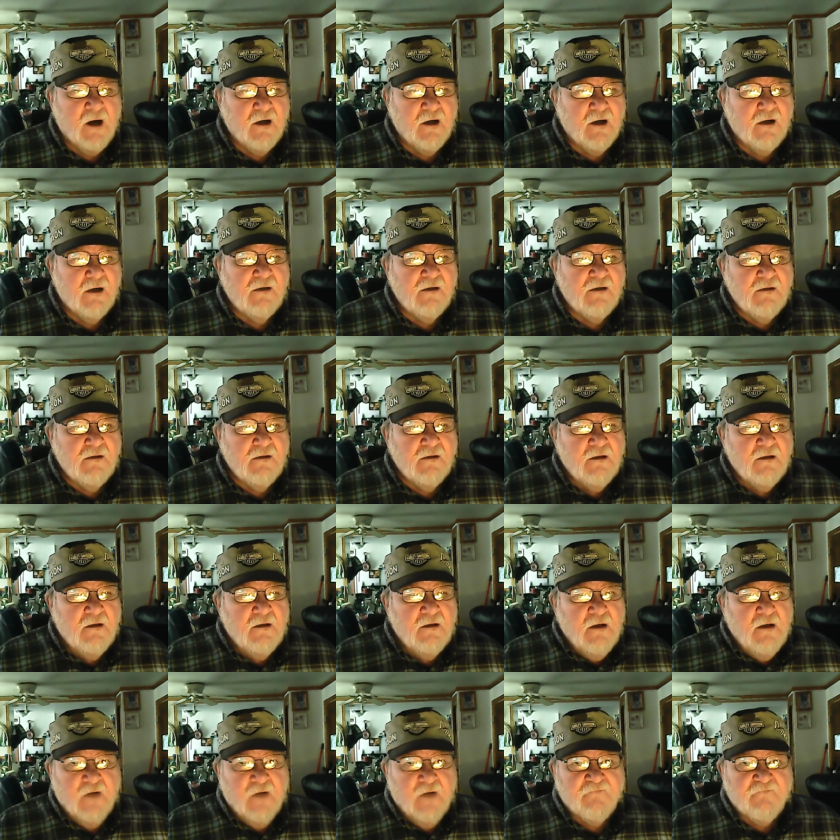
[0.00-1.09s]

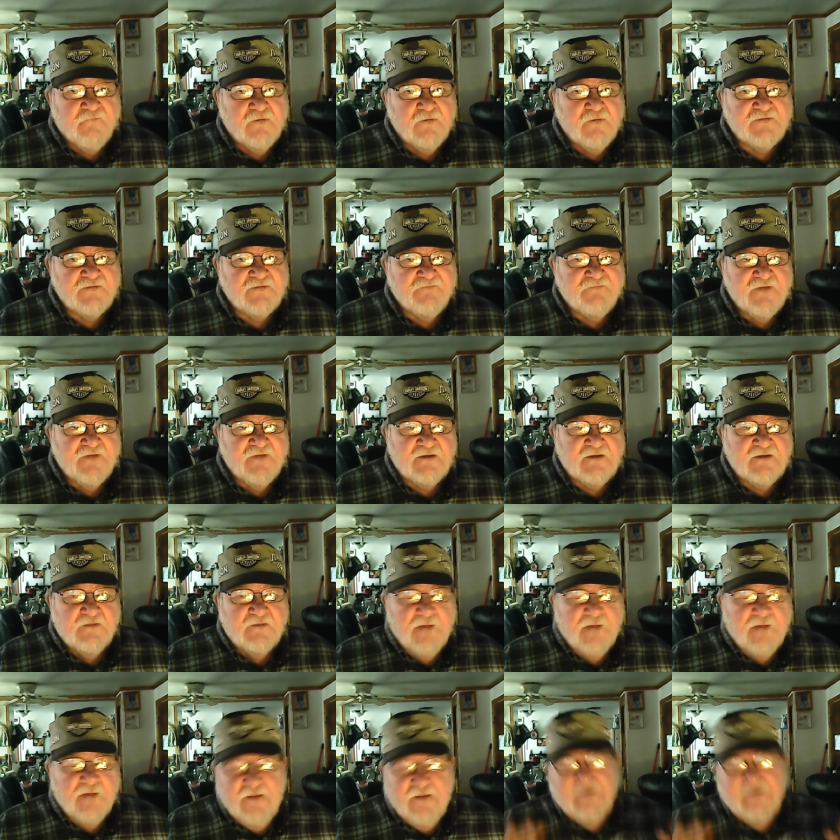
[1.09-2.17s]
uh, our first victim
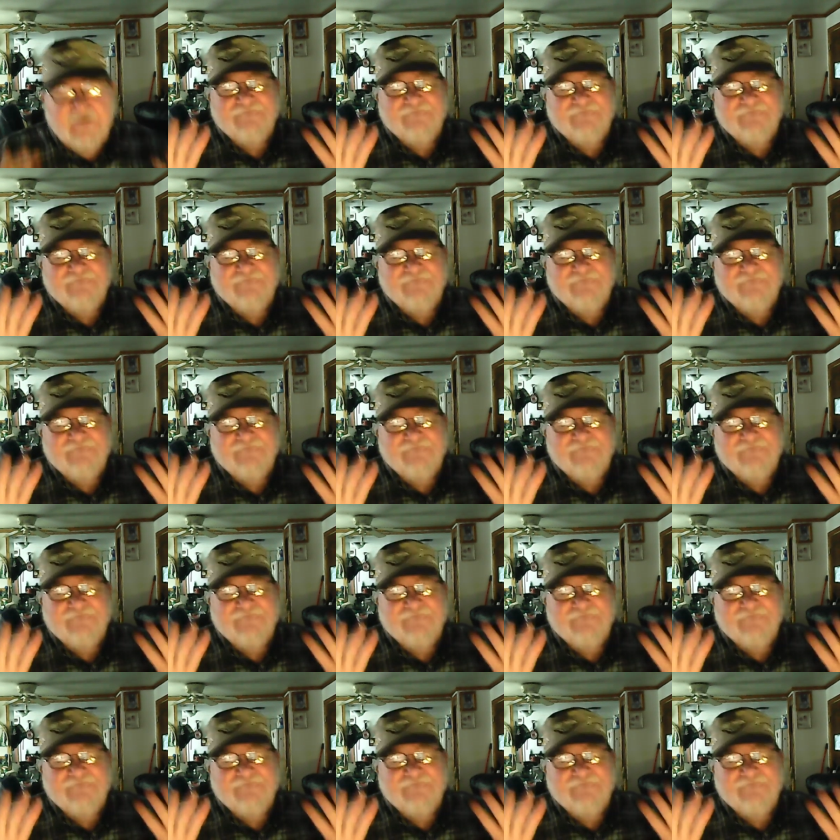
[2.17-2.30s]
I mean